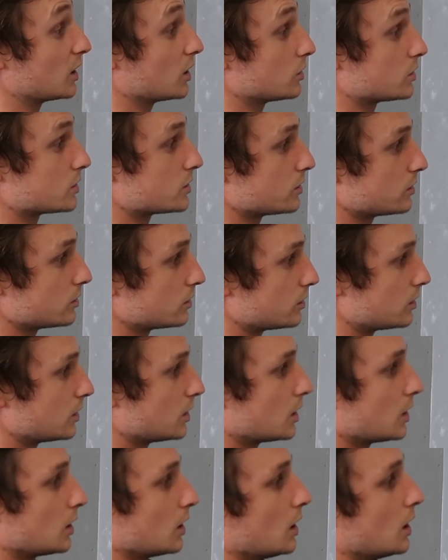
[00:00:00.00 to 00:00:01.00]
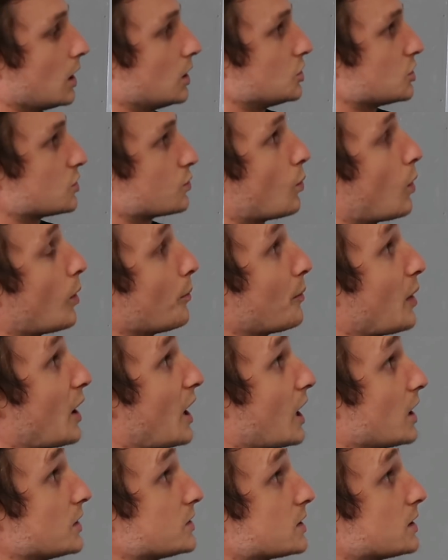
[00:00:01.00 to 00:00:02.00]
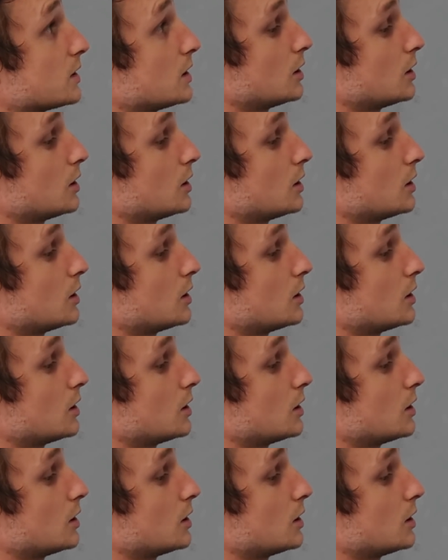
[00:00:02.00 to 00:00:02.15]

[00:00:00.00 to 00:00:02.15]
go to just one pad,